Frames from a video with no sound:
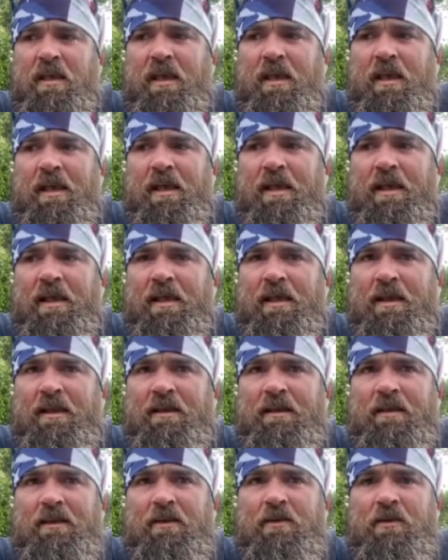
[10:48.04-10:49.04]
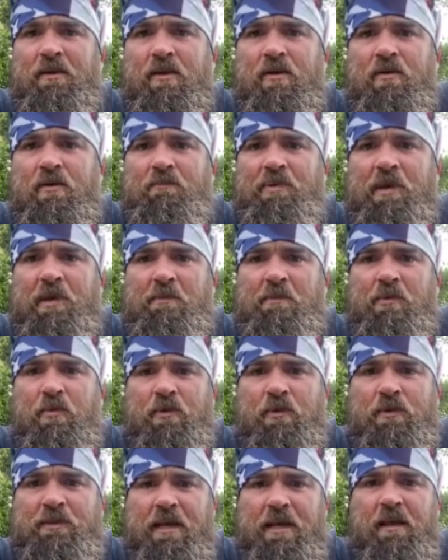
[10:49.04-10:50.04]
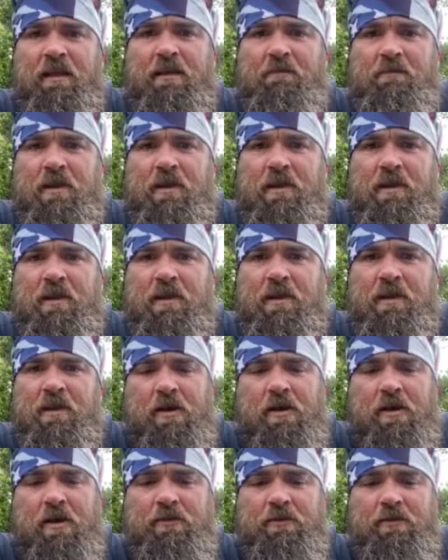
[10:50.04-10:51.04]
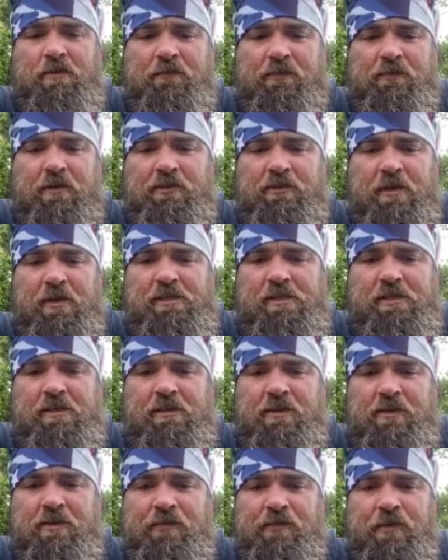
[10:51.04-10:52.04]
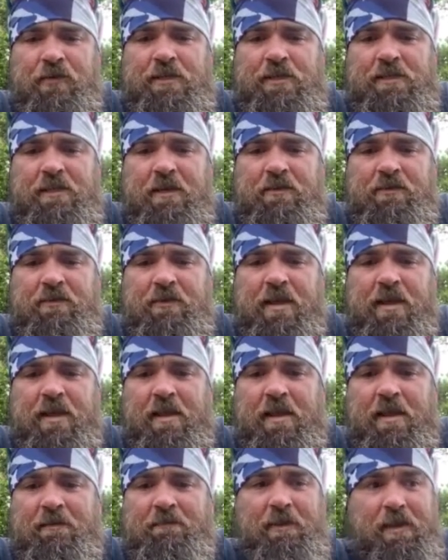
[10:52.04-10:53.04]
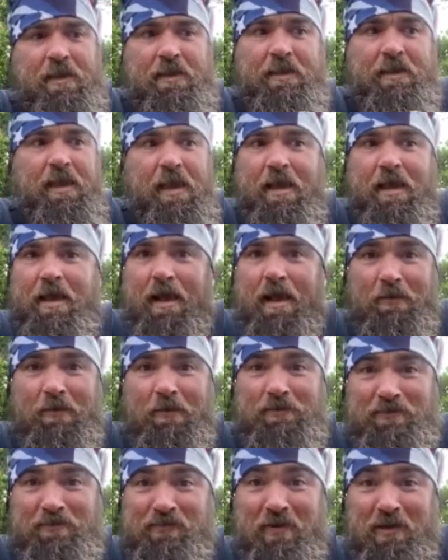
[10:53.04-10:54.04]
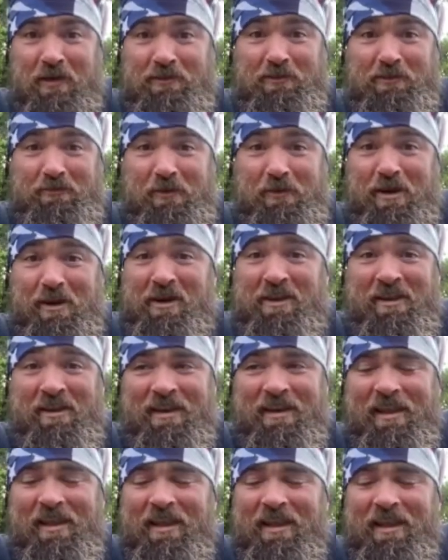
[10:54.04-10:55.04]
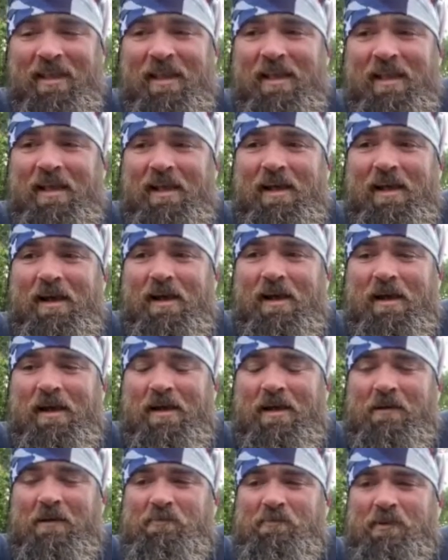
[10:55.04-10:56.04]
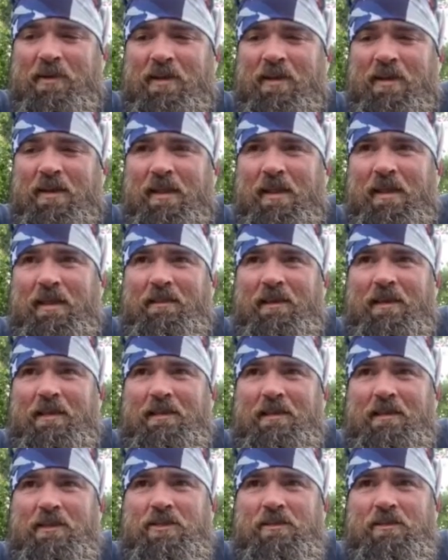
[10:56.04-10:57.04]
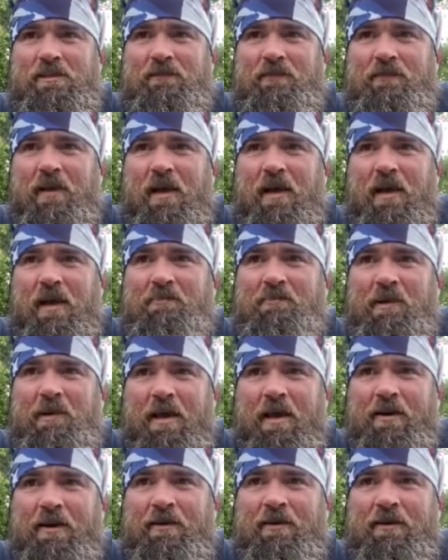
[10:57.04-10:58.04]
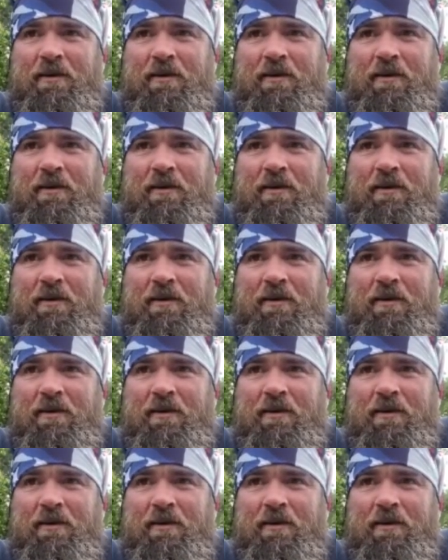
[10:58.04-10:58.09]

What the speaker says: And people were telling me, hey, I heard the frustration in your voice the other day. And I'm like, yeah, I was frustrated. But the conditions have gotten better.